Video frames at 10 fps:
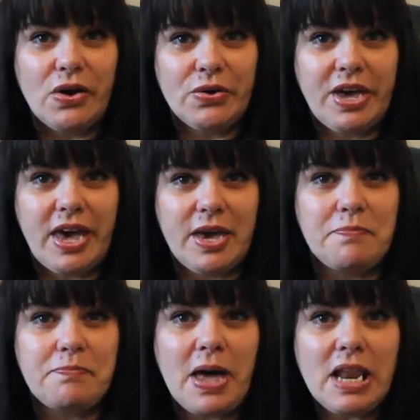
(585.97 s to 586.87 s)
Okay,
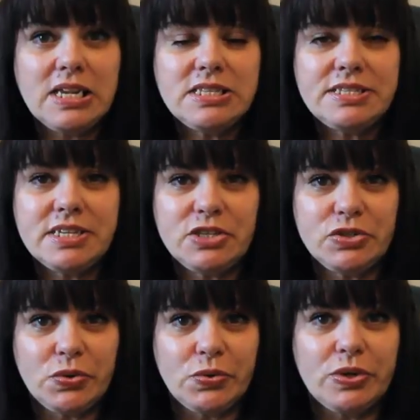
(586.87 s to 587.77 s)
balance
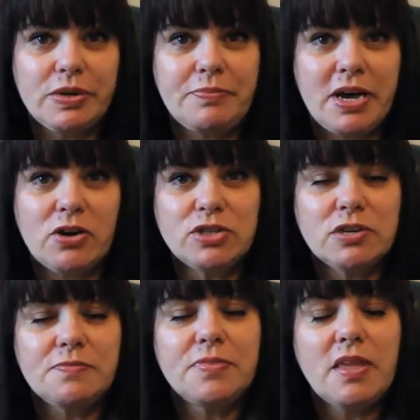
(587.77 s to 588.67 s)
is all
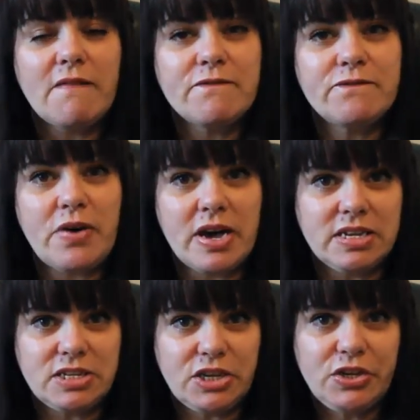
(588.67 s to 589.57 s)
about
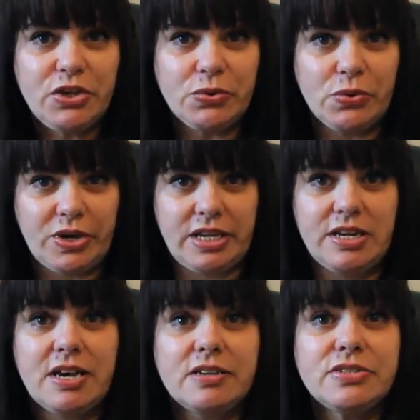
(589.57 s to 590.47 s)
finding your
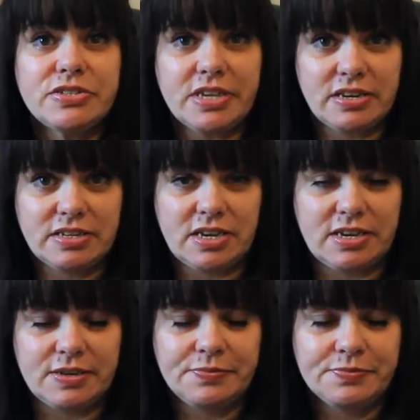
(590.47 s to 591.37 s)
inner
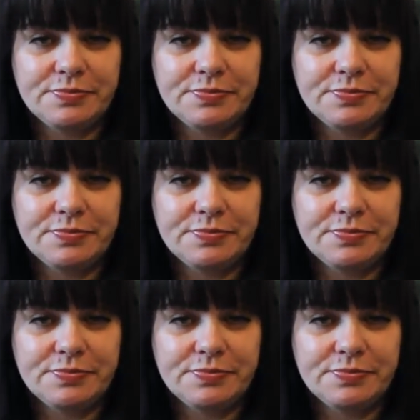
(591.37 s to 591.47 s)
center.